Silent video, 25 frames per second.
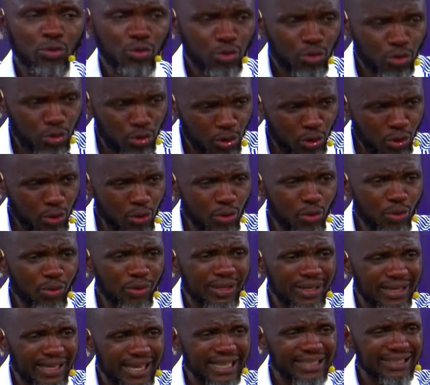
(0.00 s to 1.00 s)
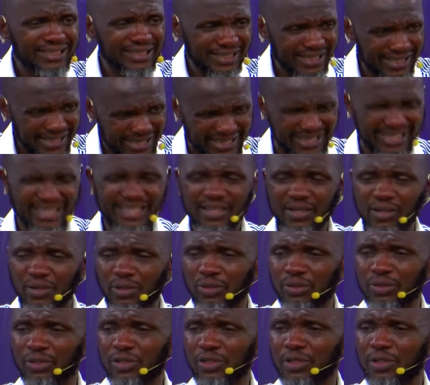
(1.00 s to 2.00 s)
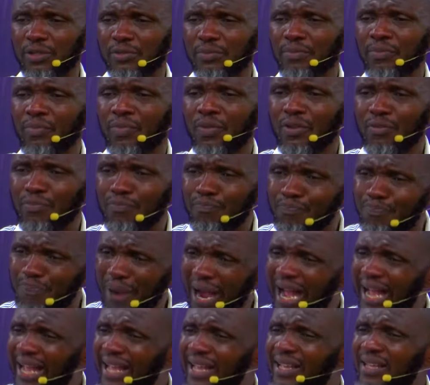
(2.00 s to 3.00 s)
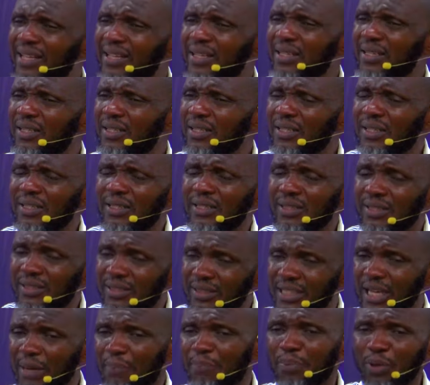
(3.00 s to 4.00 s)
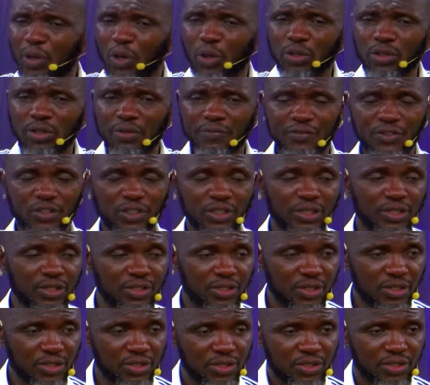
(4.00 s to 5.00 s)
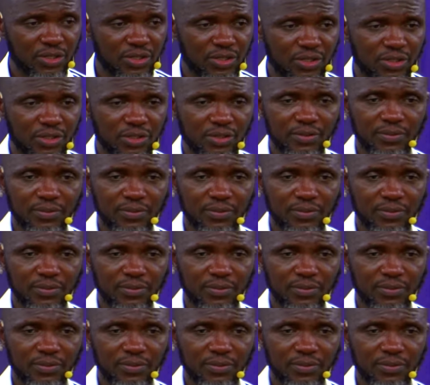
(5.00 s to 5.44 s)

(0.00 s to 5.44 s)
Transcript: do you get healed? By the blood of Jesus.